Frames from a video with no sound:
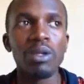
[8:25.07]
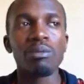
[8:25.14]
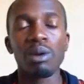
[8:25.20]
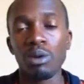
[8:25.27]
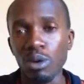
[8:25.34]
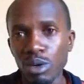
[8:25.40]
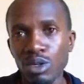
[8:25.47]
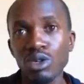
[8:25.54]
But
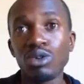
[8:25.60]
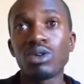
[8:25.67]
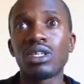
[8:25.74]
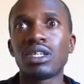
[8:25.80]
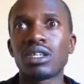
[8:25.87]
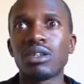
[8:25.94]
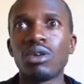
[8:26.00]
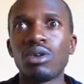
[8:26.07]
we also took a
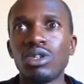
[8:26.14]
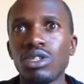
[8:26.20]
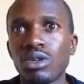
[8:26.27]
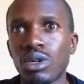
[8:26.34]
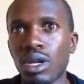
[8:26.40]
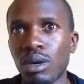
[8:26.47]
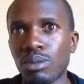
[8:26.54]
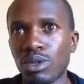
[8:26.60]

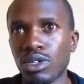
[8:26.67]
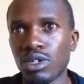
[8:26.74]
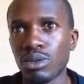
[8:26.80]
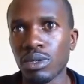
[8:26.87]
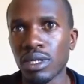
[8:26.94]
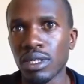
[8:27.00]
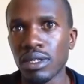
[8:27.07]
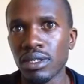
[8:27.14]
technological approach to
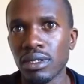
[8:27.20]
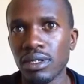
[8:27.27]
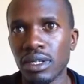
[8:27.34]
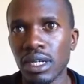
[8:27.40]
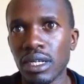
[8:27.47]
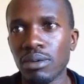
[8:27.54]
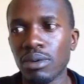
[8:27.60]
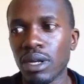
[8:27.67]
it,
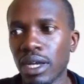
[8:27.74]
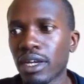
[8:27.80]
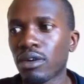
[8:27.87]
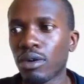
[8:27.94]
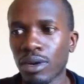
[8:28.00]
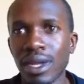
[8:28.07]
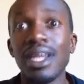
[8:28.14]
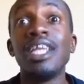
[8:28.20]
right? We're like,
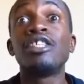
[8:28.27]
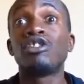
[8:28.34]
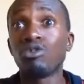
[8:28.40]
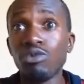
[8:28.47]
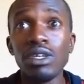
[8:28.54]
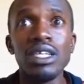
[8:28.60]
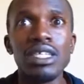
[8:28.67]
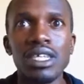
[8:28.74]
okay, let's
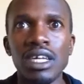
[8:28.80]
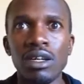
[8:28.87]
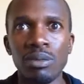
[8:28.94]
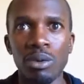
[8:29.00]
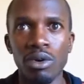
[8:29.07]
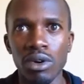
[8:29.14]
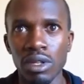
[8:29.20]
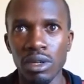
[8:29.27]
redesign
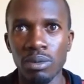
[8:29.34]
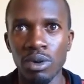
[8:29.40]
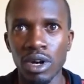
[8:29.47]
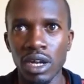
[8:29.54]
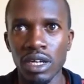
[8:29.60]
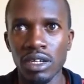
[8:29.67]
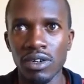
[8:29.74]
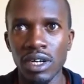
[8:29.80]
the
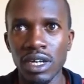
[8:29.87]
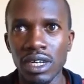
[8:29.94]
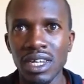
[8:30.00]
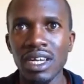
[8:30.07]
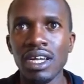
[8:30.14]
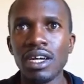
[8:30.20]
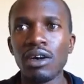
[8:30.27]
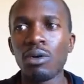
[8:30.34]
product, right?
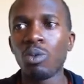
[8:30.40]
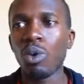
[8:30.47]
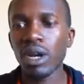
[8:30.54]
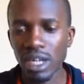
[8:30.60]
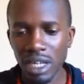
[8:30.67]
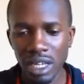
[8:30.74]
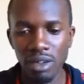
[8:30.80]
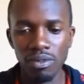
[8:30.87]

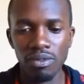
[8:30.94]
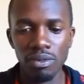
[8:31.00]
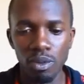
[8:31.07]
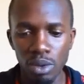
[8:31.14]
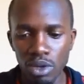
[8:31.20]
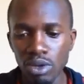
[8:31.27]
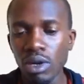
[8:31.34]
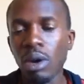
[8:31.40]
What if
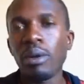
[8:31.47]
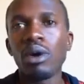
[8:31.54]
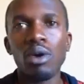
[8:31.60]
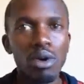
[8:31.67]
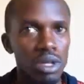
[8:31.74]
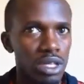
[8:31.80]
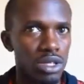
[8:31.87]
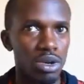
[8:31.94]
we took away
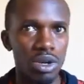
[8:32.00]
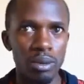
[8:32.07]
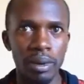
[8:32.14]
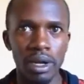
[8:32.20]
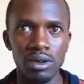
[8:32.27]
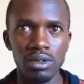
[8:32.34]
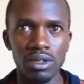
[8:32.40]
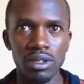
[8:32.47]
all the solar
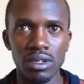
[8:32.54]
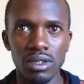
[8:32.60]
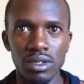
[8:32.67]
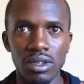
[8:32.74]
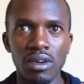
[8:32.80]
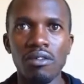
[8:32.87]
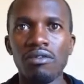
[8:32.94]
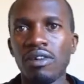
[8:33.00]
panels,
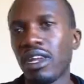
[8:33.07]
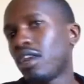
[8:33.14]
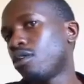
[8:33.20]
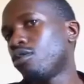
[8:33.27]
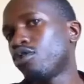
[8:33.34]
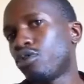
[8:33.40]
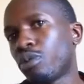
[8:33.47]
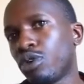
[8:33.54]
find an
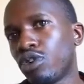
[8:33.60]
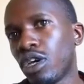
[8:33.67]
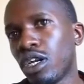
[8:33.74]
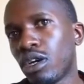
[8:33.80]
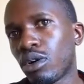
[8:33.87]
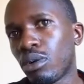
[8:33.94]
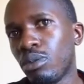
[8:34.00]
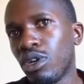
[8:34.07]
entrepreneur in
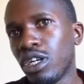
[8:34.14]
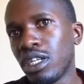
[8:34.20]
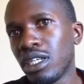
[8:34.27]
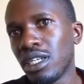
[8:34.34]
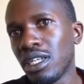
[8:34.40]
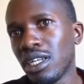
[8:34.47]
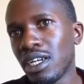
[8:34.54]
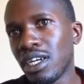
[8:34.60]
a community,
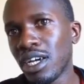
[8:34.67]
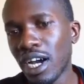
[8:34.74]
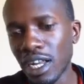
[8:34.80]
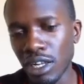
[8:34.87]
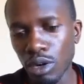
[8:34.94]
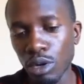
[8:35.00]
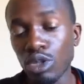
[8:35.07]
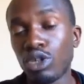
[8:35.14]
and
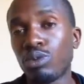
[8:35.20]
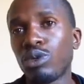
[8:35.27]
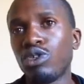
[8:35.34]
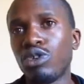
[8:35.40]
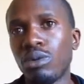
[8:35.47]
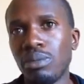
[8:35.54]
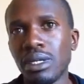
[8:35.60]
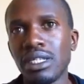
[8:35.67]
the
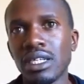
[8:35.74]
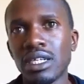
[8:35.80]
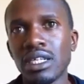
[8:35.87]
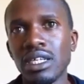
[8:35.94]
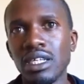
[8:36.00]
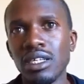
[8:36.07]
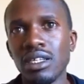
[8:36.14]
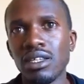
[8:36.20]
entrepreneur
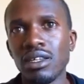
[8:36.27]
basically,